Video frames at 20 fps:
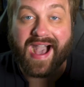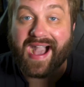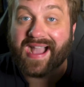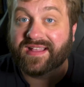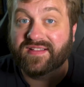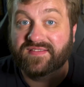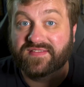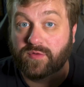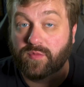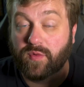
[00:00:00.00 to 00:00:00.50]
I
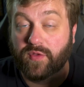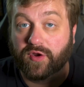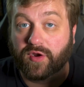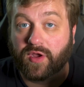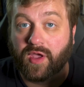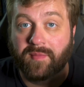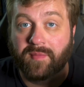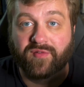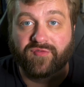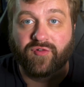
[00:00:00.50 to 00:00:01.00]
can see where they're
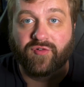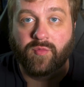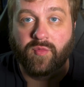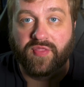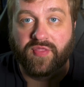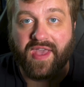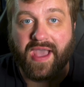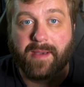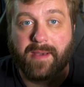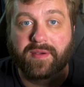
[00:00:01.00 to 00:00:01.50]
coming from with
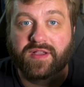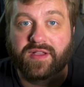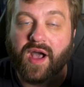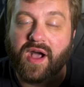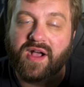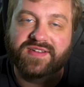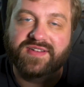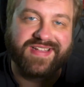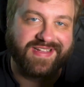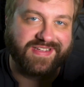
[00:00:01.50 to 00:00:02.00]
that, but
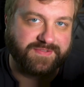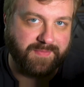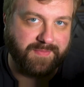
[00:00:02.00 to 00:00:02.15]
context